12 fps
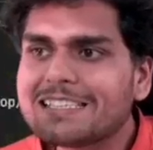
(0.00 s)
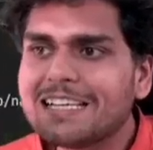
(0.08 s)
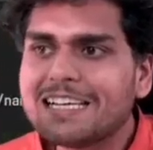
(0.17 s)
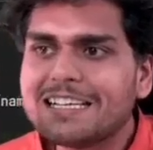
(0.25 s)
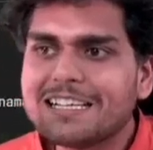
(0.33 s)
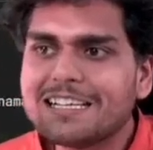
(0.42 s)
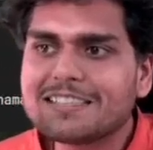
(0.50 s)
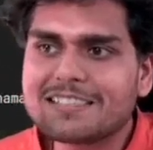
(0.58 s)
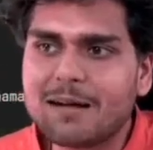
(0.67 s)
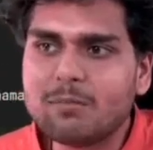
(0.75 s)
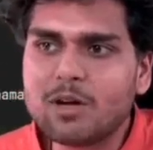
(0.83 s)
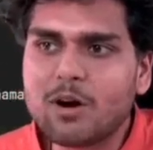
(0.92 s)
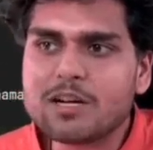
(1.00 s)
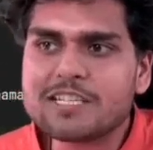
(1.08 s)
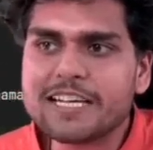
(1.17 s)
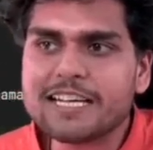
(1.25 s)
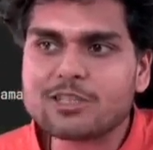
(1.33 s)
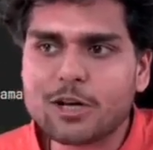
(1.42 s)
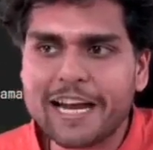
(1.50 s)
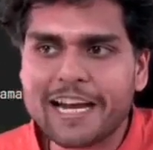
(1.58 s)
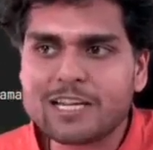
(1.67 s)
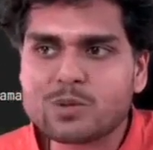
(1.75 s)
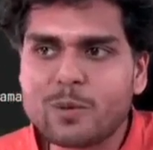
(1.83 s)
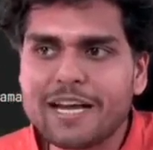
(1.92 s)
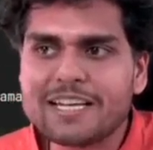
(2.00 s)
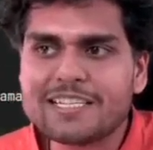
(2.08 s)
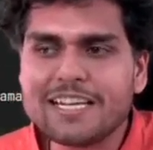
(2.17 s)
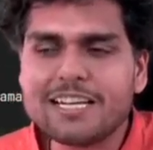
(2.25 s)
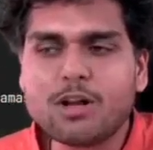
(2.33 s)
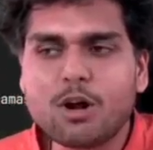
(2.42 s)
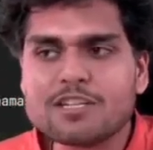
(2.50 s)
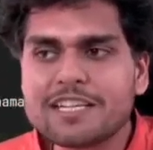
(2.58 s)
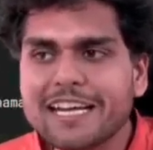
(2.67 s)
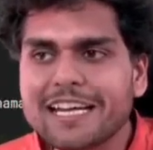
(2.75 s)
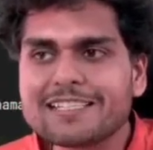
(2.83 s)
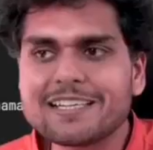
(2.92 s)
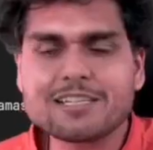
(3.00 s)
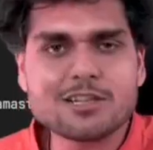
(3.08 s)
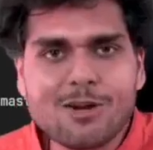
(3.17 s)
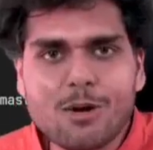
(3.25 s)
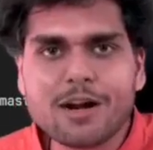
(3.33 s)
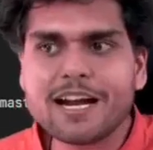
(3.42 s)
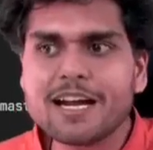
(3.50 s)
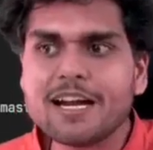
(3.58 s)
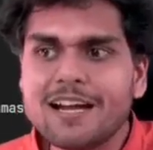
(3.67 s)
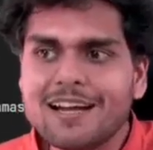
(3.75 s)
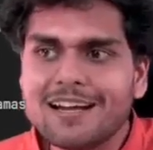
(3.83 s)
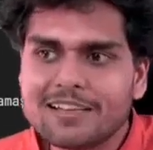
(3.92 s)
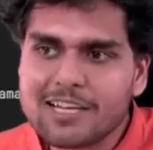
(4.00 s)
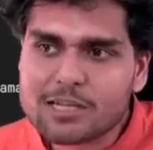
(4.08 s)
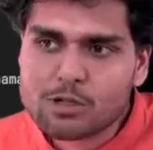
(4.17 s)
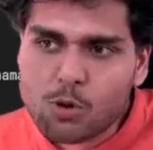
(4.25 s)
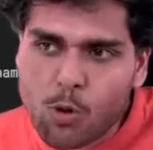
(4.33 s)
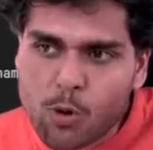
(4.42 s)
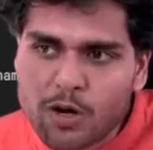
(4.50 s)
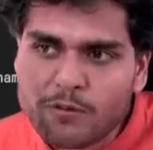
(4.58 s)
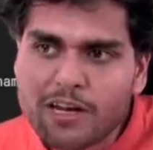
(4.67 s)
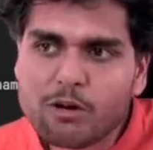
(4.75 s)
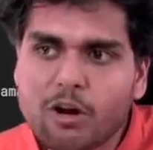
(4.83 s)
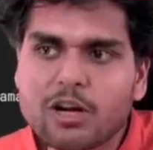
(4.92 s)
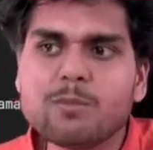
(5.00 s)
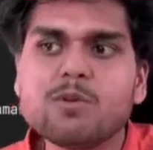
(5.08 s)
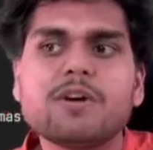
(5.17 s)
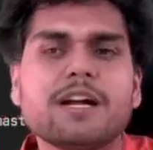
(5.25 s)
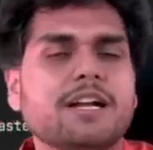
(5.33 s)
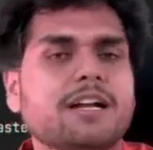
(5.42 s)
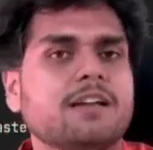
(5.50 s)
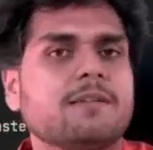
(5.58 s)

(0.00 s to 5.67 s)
this sum.js or xyz.js is loaded, this code will not move ahead.